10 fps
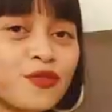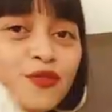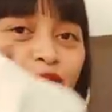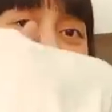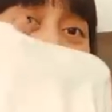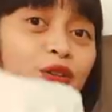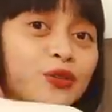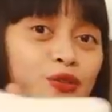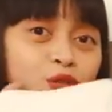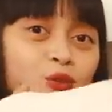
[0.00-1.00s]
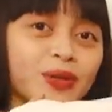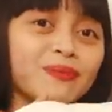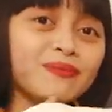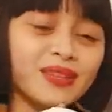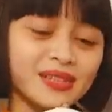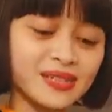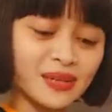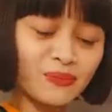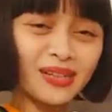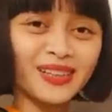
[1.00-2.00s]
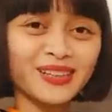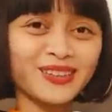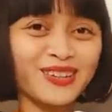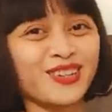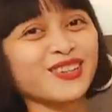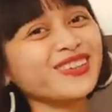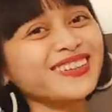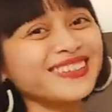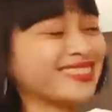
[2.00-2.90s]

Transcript: from Float Swim. They say Manila Girl.